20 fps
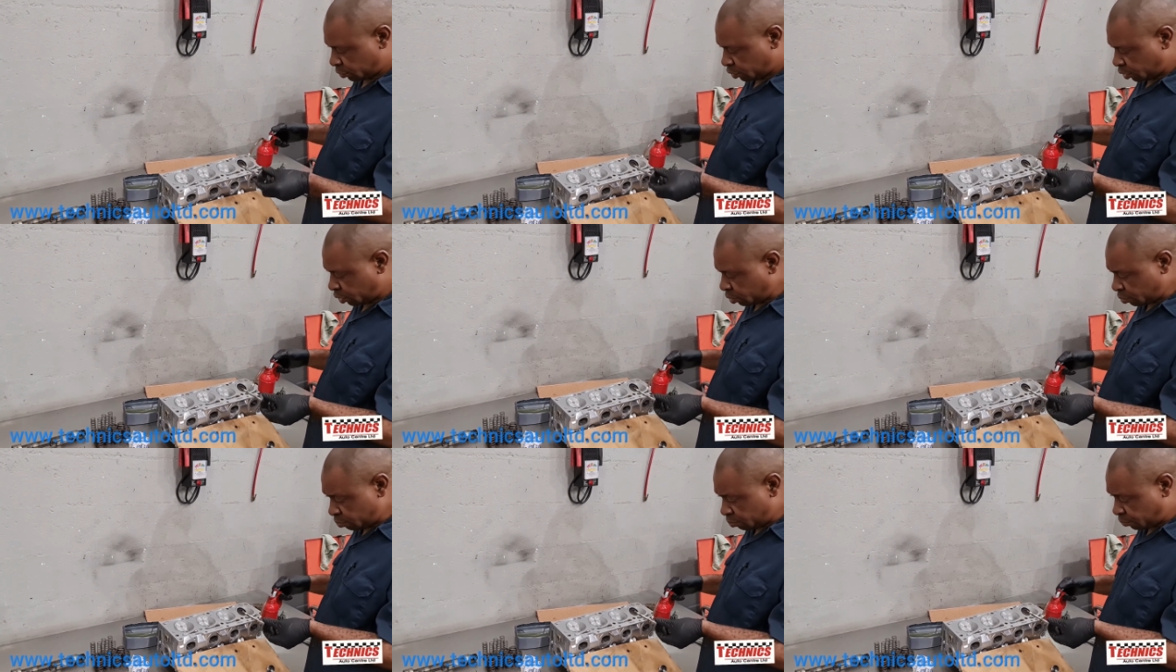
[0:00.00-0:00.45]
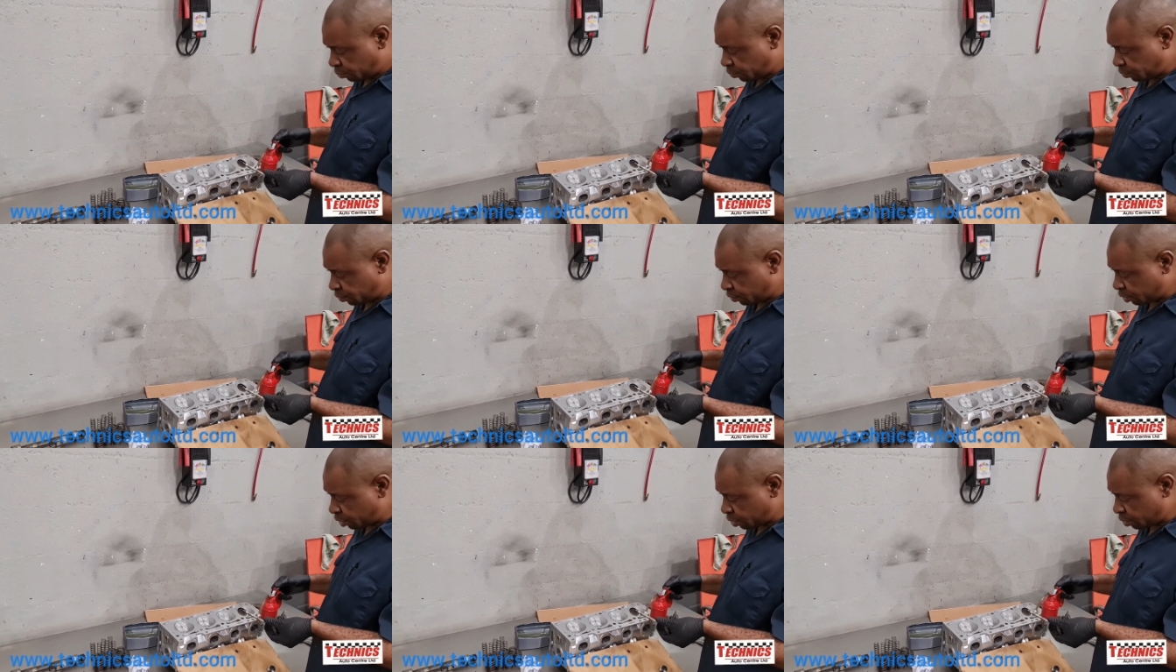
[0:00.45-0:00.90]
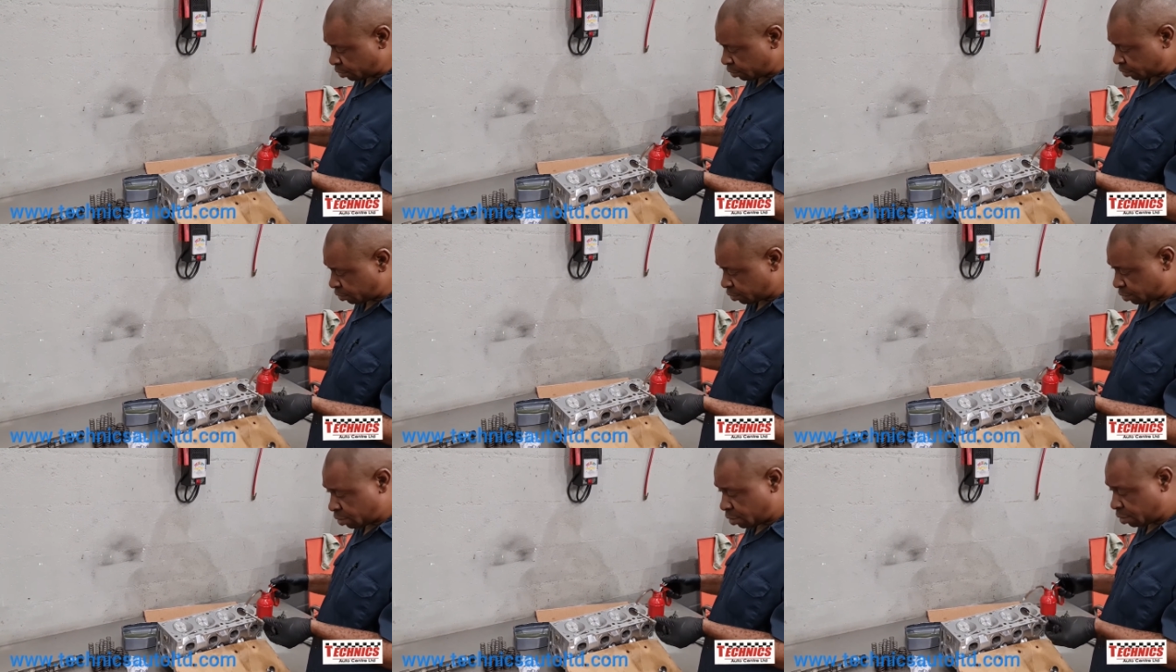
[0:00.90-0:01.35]
Important,
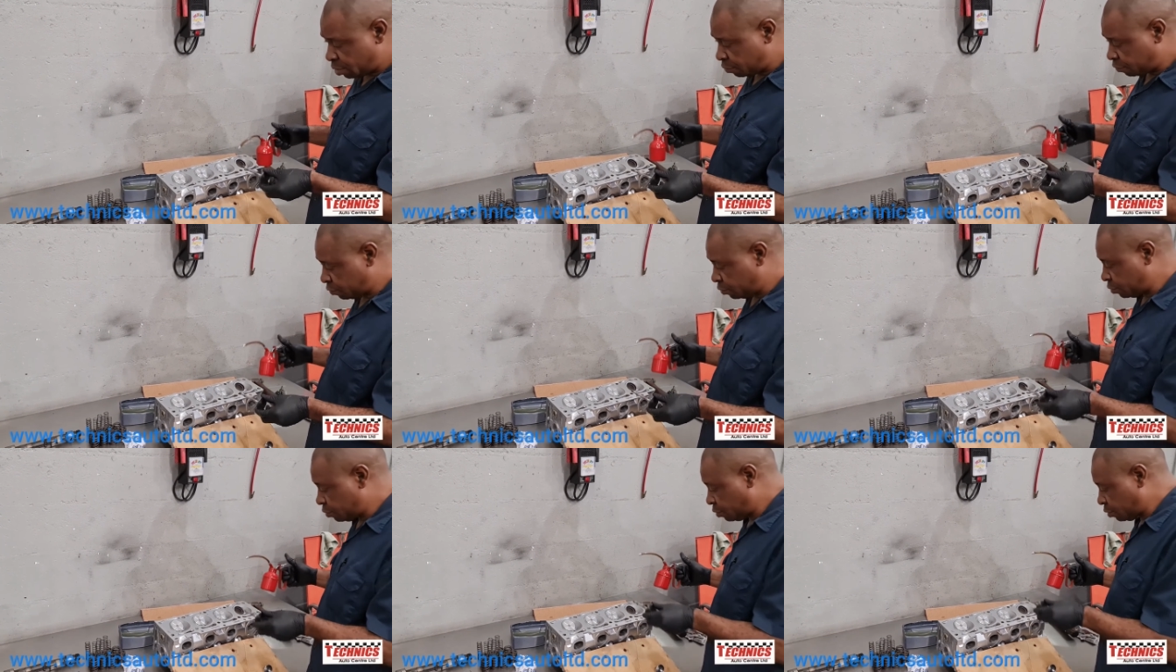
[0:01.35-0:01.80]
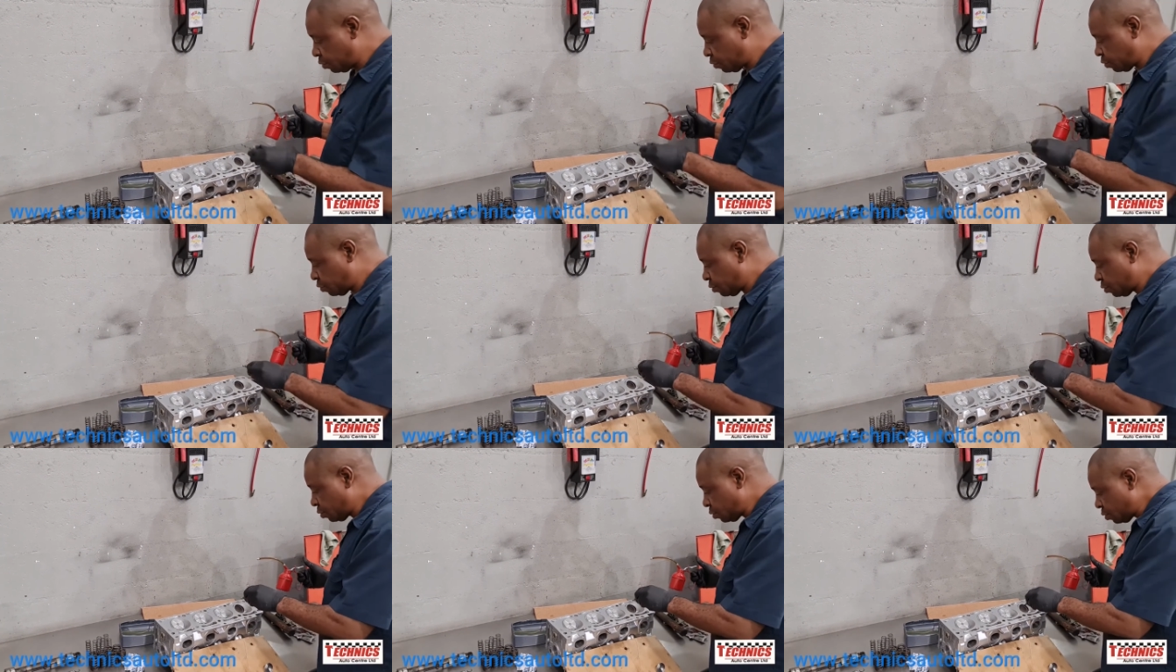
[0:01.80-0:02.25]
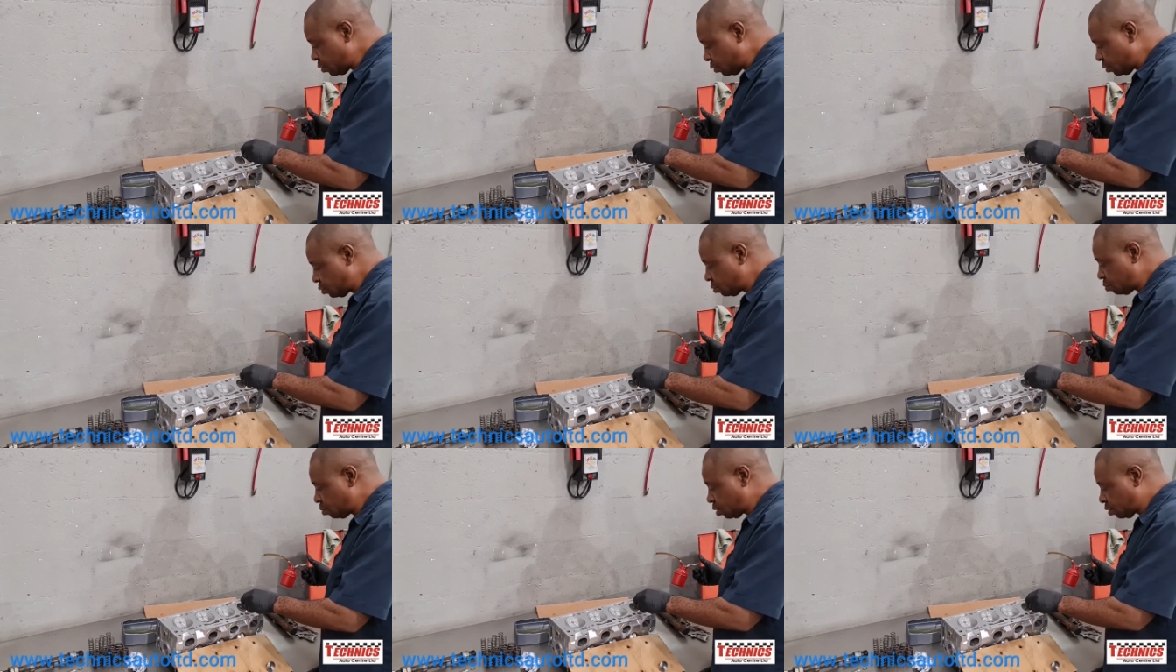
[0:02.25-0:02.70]
you have to just
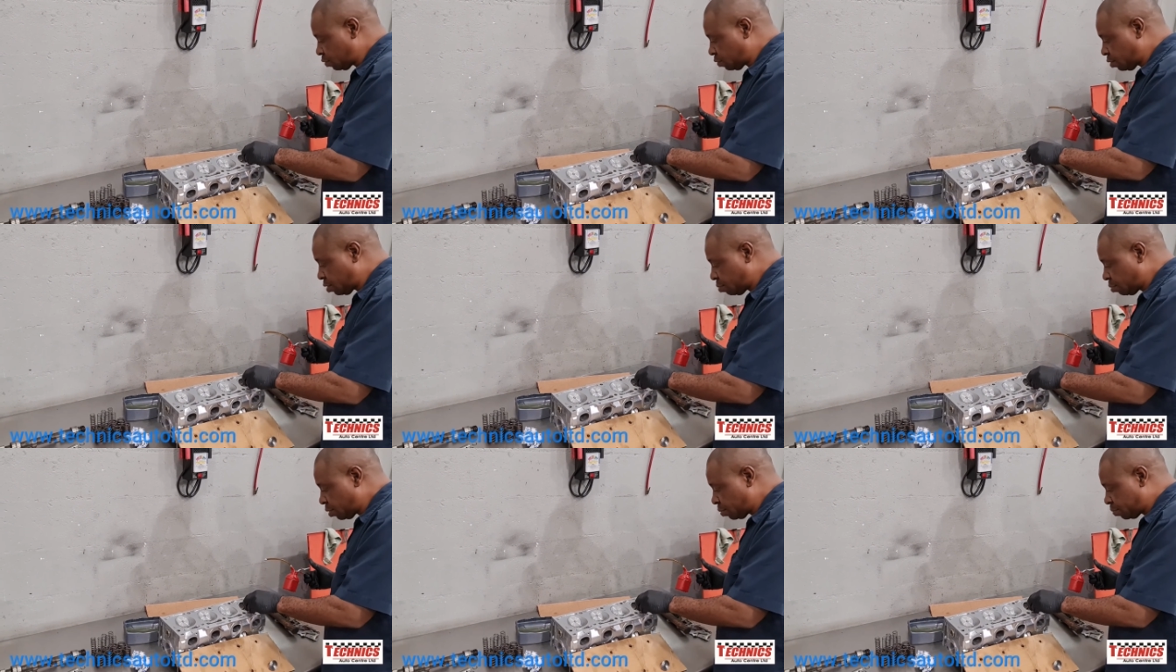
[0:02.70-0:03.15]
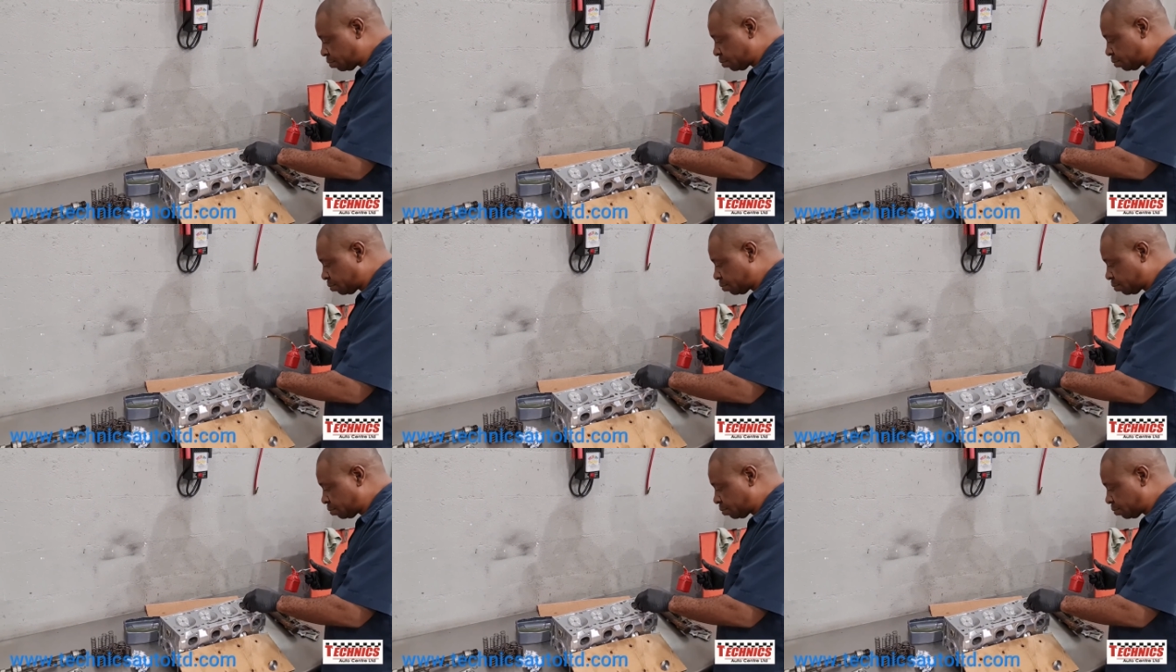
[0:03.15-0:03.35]
don't mix them up.